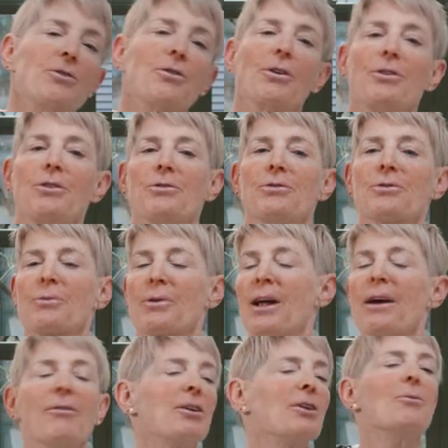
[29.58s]
you can use
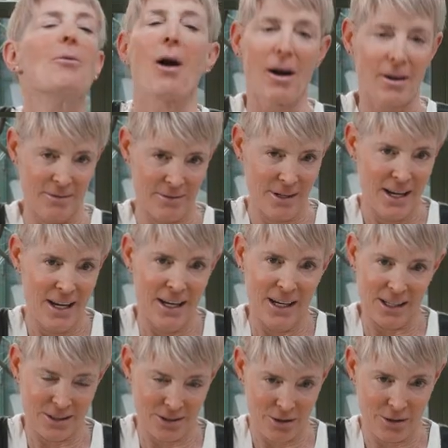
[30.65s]
whatever you want,
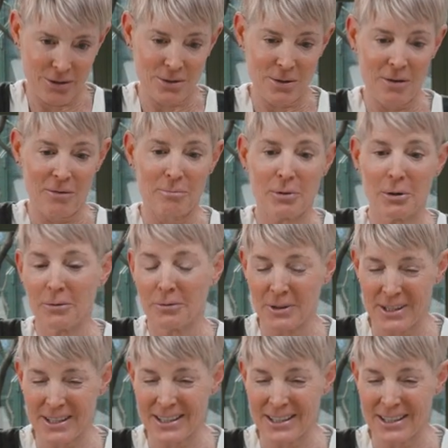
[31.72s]
as long as you have beautifully